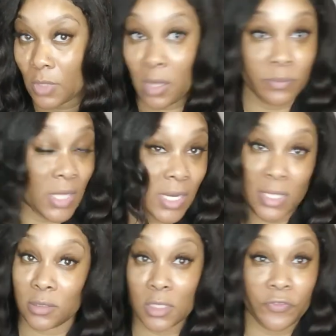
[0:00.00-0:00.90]
Um, and
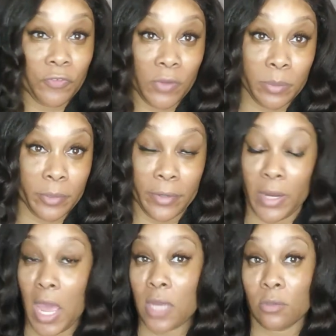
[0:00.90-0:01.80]
that's just for
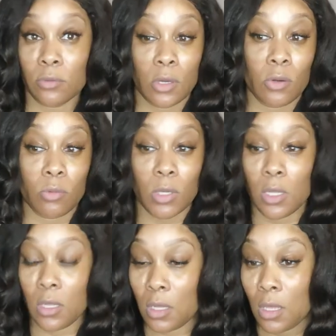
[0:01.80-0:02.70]
February. I don't know
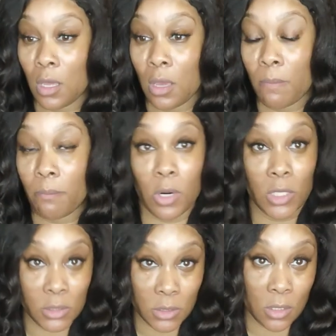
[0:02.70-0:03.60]
what
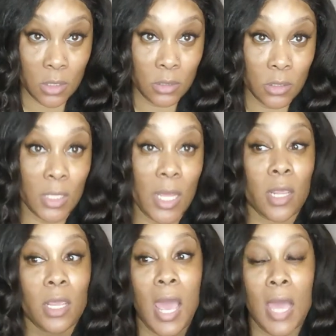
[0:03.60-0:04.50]
March is going to look like.